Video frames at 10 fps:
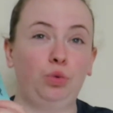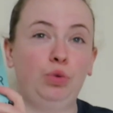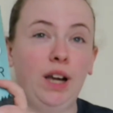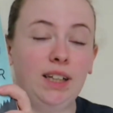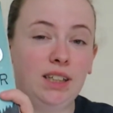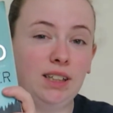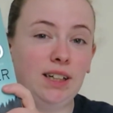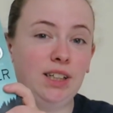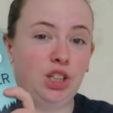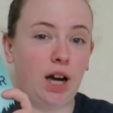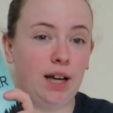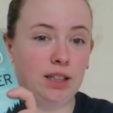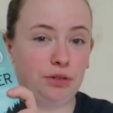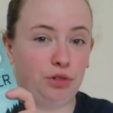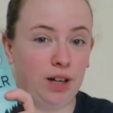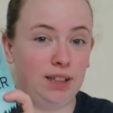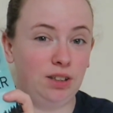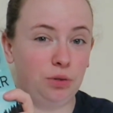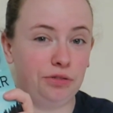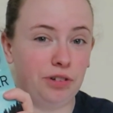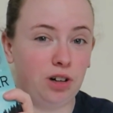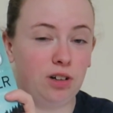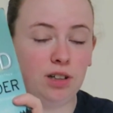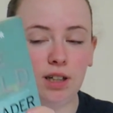rated Lee Child I've read so far.